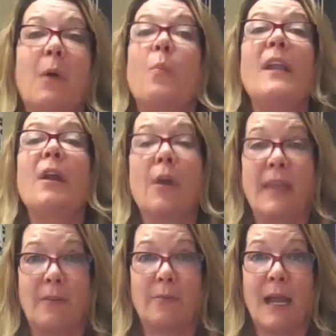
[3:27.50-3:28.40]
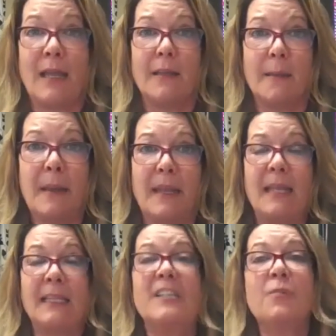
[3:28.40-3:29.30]
we don't know yet, right? But
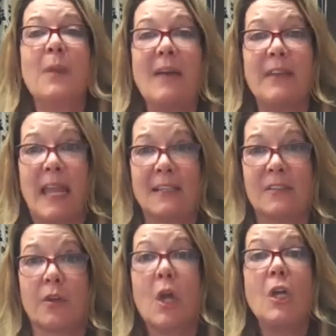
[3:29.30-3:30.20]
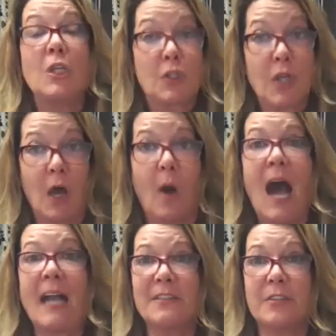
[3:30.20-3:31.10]
at least we have an answer. So
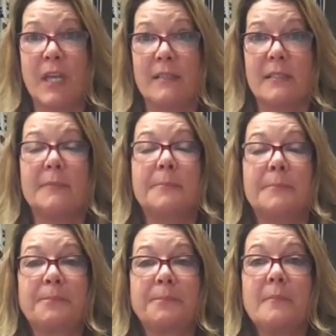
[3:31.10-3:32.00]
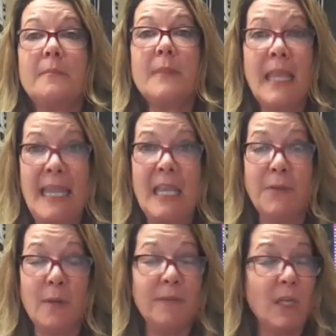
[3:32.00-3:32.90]
I suggest
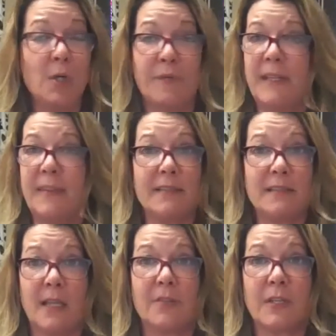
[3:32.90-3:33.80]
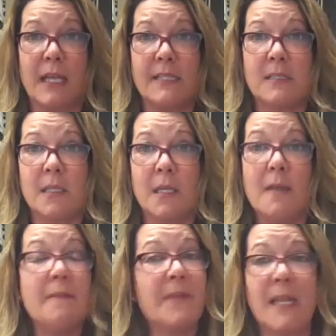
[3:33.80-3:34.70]
if you have a loan of $50,000 or less,
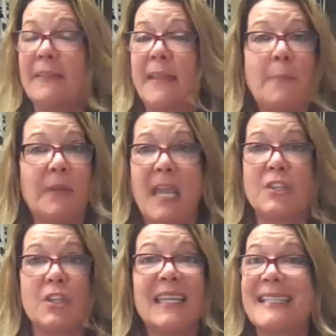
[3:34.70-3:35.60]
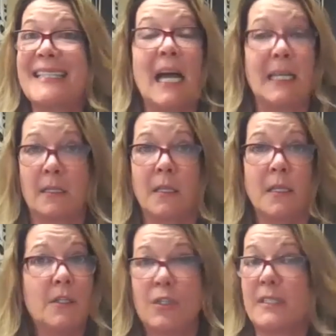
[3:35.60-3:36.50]
fill out the application, get it done.
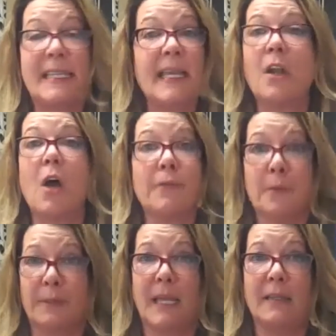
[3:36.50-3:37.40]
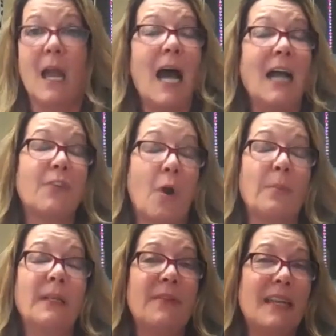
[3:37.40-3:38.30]
Just get it off your plate. I don't
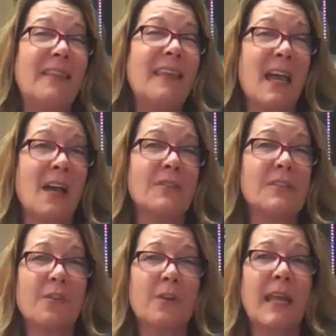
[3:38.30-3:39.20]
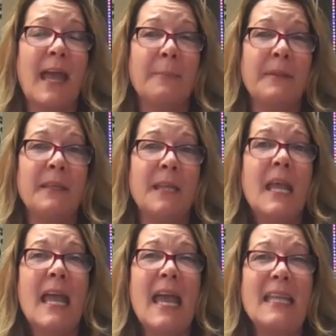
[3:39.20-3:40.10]
believe anything else is going to happen
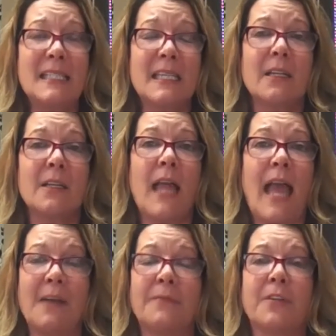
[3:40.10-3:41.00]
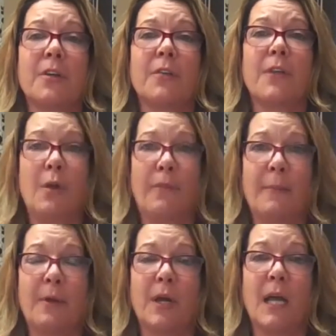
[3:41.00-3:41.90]
until after the
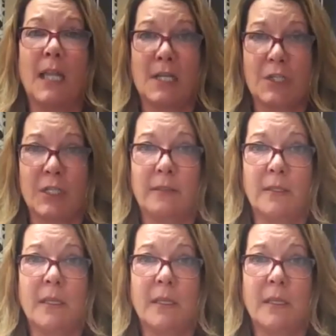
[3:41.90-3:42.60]
November election.